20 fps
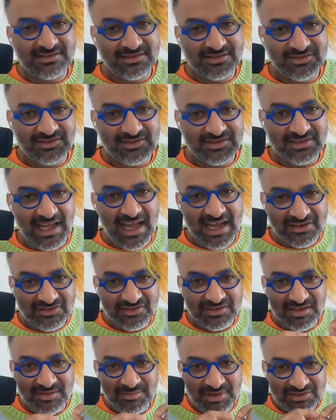there is
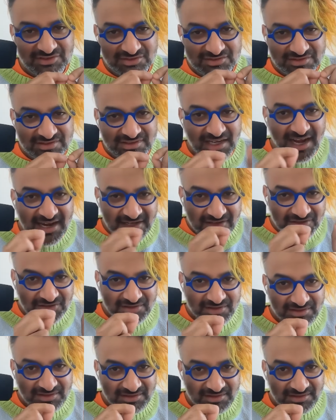actually a much tighter